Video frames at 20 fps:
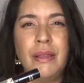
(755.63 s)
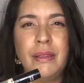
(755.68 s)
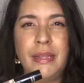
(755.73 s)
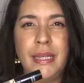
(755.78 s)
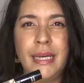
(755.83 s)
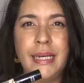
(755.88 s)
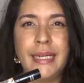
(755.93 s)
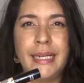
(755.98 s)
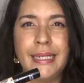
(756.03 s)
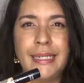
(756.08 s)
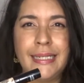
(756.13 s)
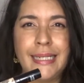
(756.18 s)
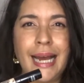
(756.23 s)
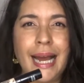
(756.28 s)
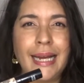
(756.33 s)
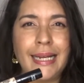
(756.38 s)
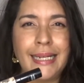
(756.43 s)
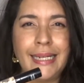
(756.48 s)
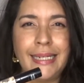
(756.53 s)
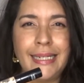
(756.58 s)
thick and
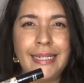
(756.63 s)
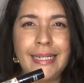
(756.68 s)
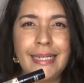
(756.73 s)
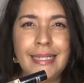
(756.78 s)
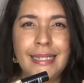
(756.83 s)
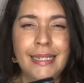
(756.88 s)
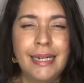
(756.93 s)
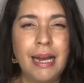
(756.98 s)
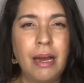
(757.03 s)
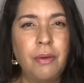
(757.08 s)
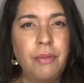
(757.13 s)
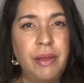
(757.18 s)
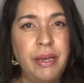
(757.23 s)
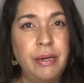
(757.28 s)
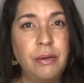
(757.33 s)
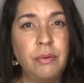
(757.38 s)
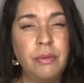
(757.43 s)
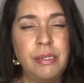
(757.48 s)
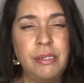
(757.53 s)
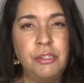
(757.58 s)
tacky it is and how they
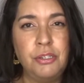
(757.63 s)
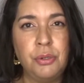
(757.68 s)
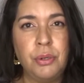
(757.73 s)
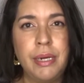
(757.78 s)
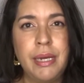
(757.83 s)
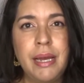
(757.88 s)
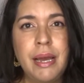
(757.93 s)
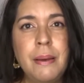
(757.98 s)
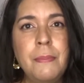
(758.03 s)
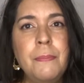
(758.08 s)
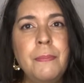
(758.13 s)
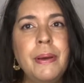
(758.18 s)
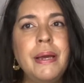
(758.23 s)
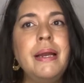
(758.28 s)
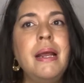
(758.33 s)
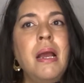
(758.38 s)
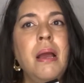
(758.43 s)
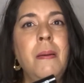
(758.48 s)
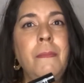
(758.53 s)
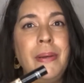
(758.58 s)
don't enjoy it, but
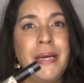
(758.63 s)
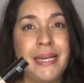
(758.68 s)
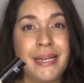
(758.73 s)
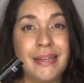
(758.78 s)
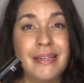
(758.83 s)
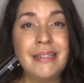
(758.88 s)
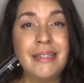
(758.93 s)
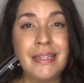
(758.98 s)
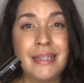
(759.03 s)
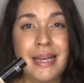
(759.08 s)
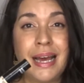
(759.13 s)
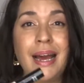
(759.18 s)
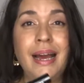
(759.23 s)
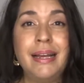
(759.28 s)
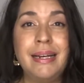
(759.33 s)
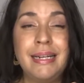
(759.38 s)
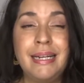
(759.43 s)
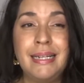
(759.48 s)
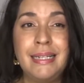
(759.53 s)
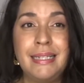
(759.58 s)
because of
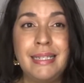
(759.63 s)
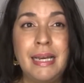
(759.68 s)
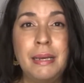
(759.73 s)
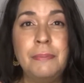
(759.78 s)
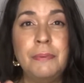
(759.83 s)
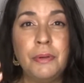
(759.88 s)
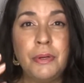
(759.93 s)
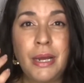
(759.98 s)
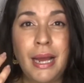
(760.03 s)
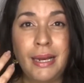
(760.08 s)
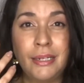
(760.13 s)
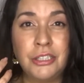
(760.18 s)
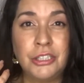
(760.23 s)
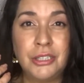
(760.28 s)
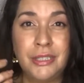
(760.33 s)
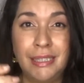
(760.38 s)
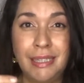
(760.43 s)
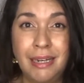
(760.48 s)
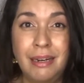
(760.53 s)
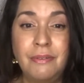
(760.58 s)
that, it's able to
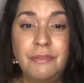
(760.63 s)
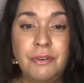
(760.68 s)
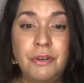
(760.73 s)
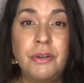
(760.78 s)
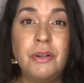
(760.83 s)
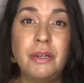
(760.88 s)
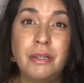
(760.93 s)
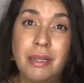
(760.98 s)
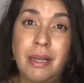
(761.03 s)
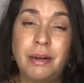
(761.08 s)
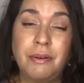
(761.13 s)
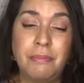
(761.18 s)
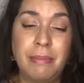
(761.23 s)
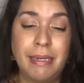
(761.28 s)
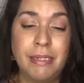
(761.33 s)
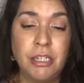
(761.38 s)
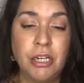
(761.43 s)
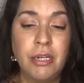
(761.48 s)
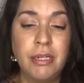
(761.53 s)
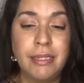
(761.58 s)
actually cover a lot of my
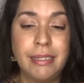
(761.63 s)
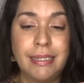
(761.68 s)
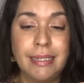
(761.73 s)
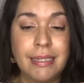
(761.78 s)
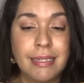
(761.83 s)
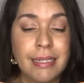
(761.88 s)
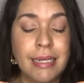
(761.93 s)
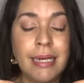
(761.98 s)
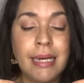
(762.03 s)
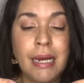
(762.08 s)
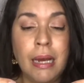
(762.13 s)
darkness.